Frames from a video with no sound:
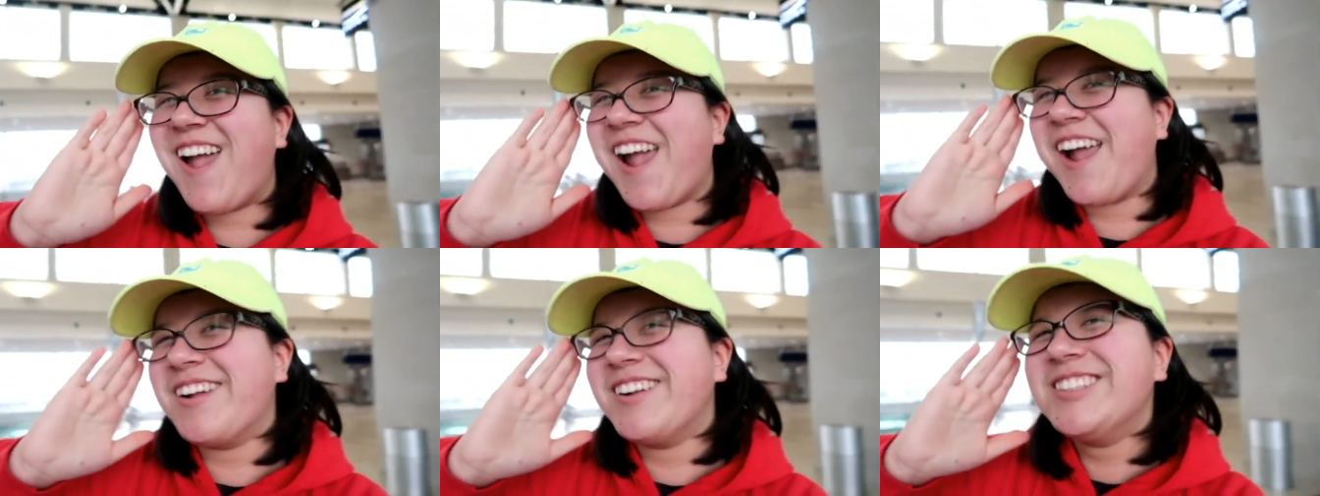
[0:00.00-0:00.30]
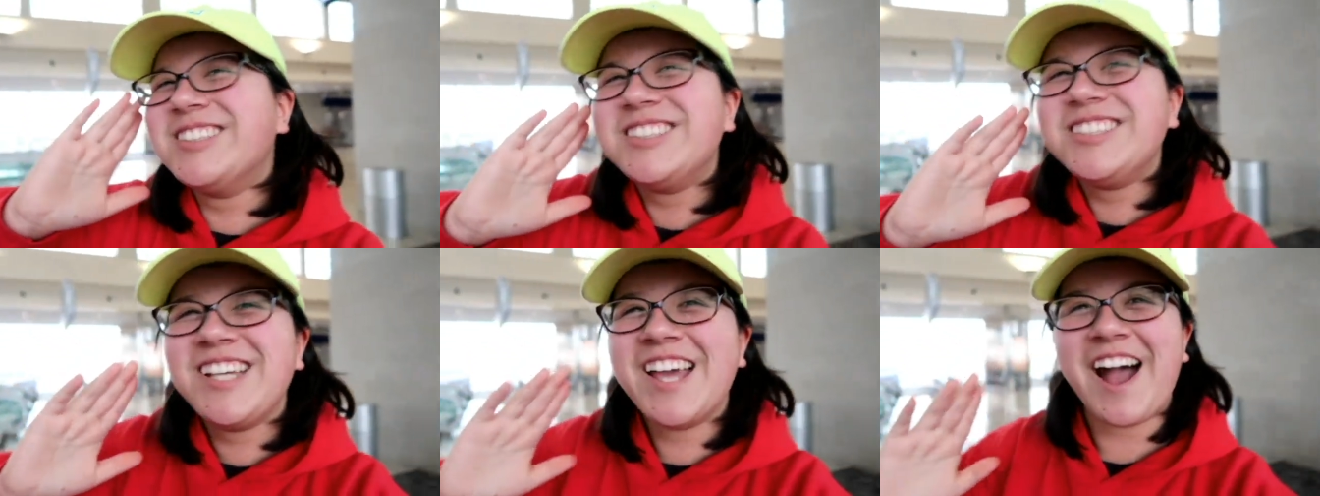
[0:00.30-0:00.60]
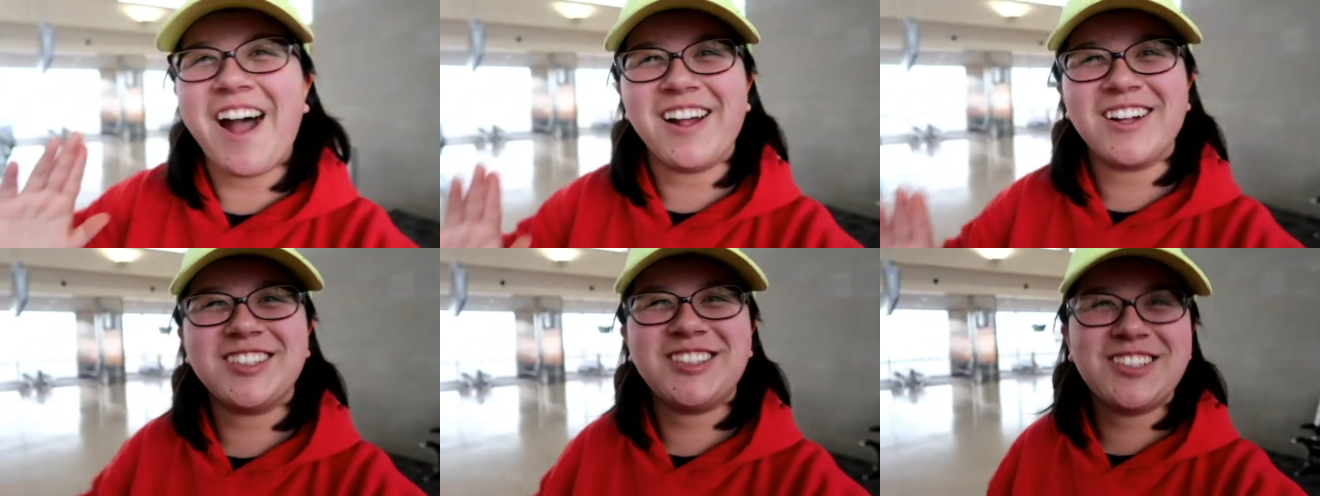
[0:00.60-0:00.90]
and
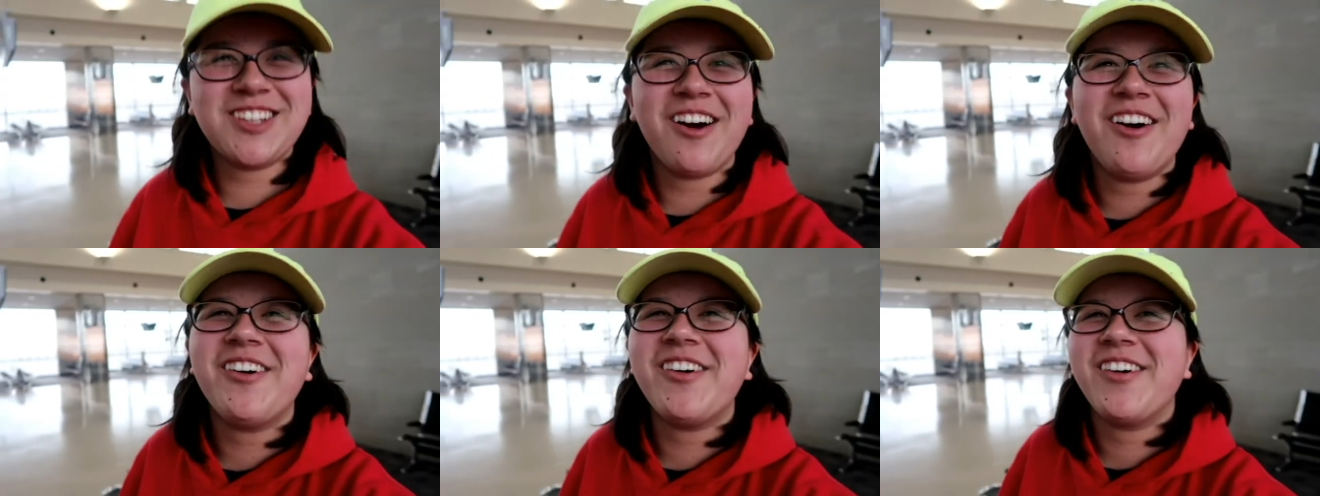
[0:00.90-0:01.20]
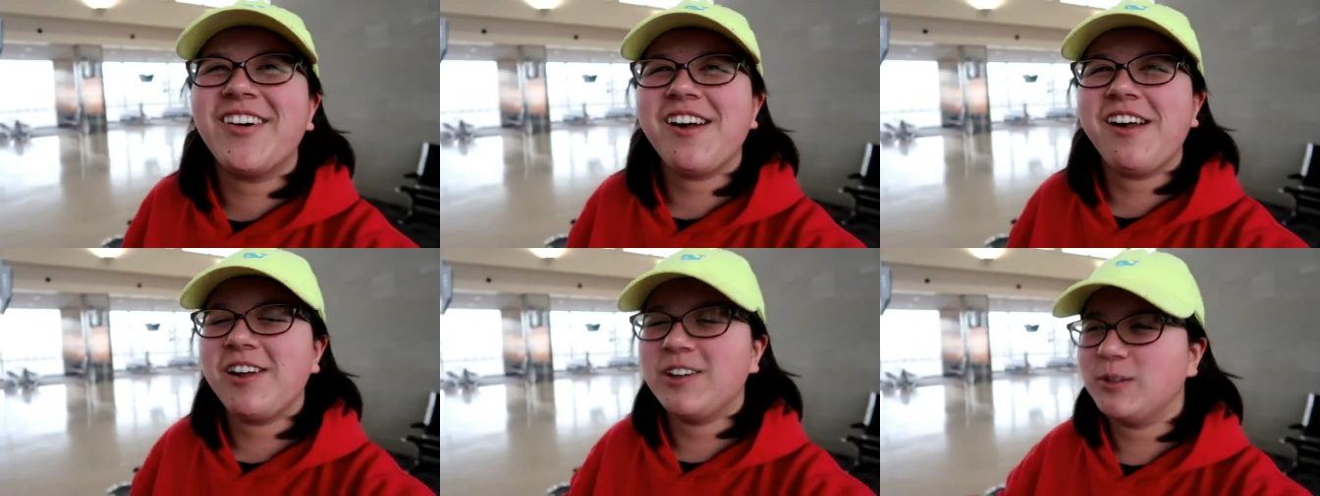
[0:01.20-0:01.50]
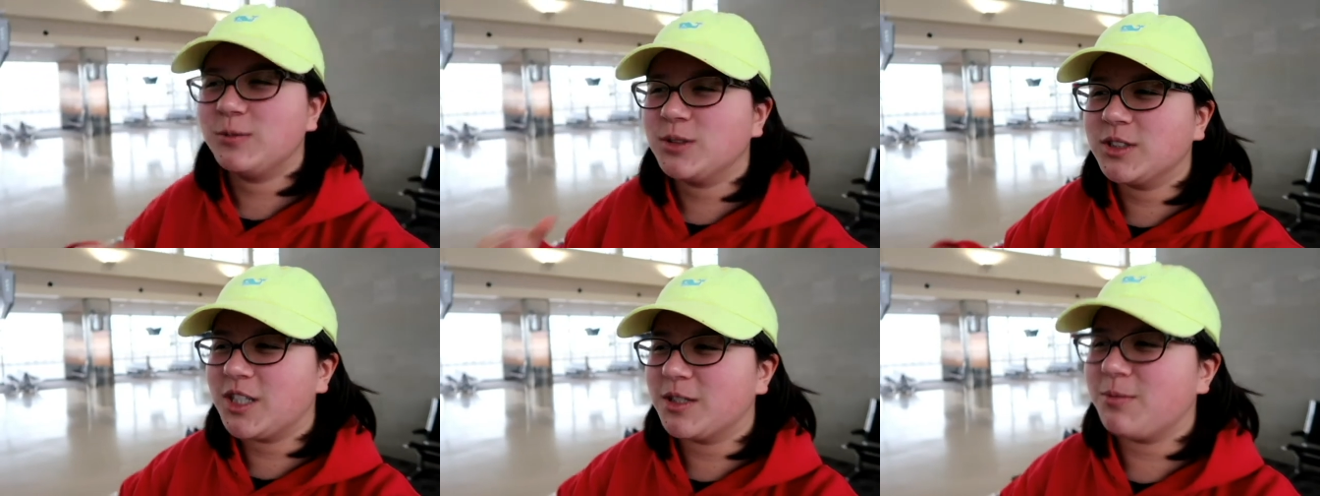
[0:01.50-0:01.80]
yeah, so
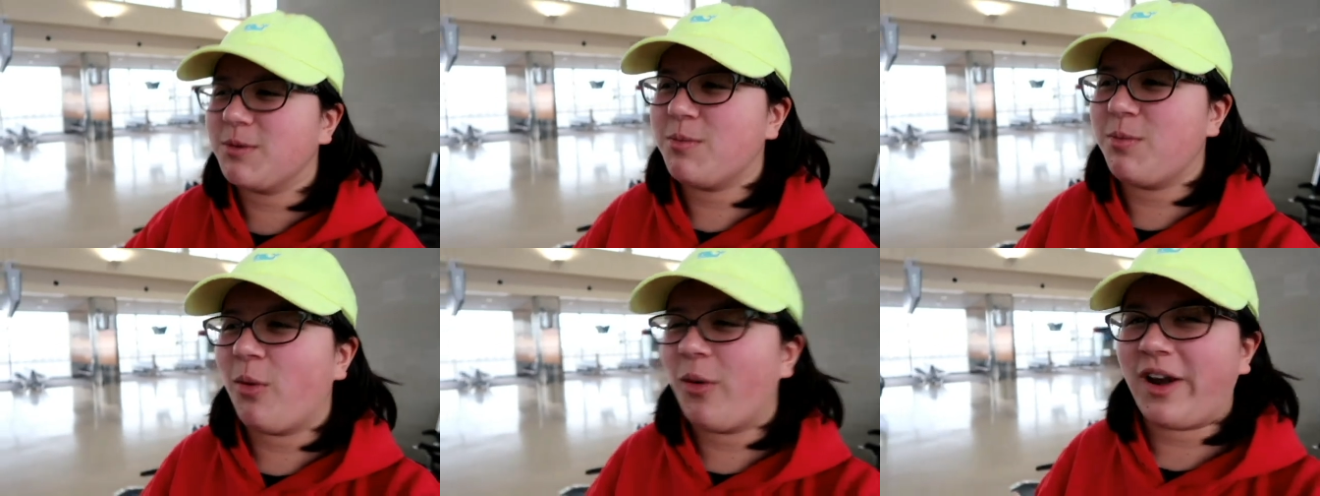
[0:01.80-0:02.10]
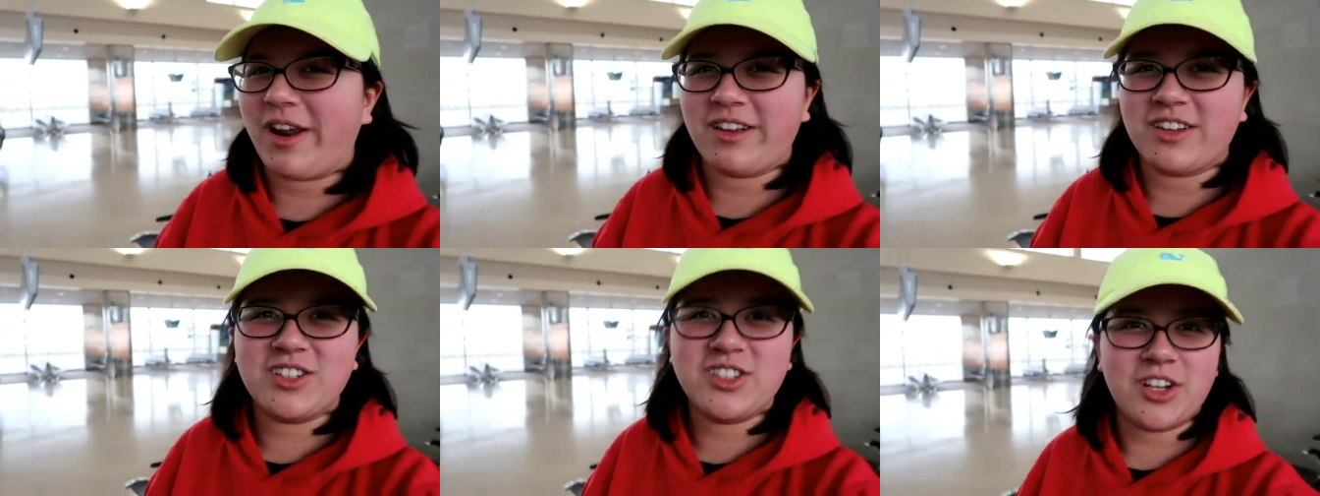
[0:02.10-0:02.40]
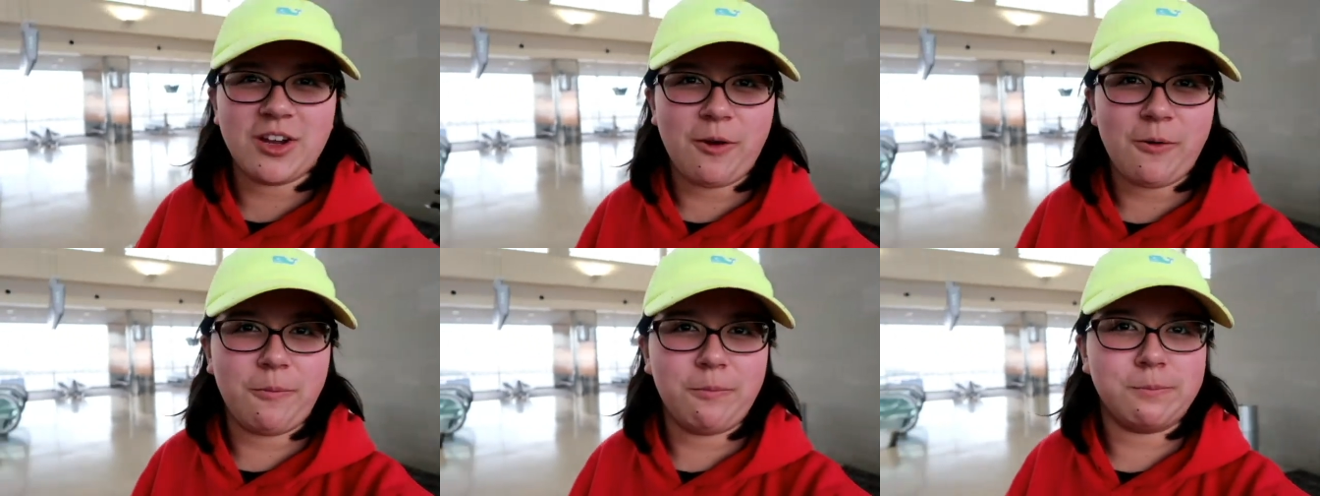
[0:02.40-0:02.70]
we're gonna be boarding
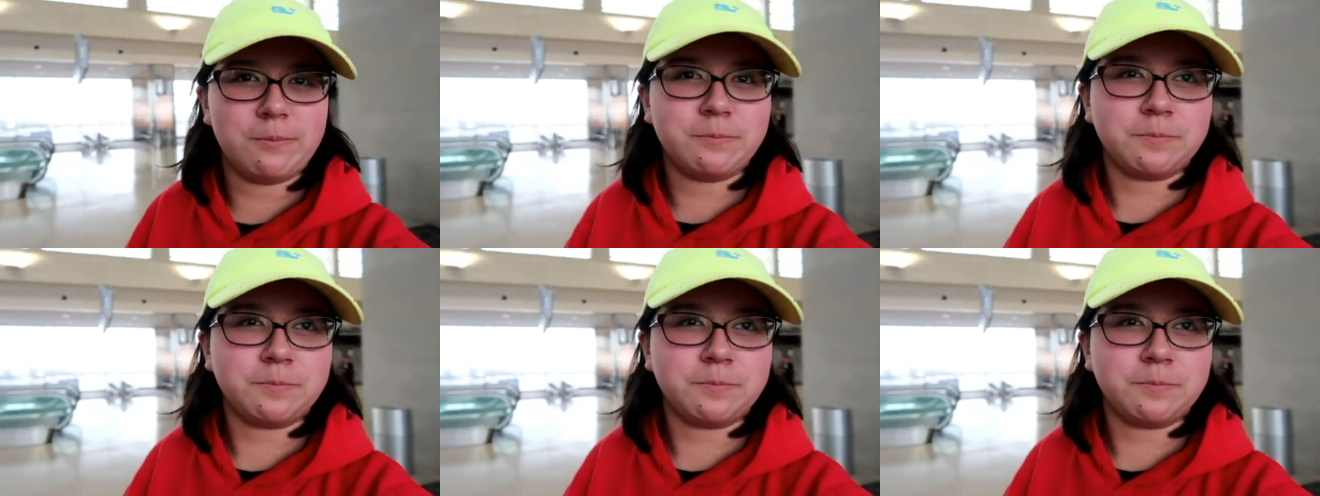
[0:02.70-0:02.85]
soon.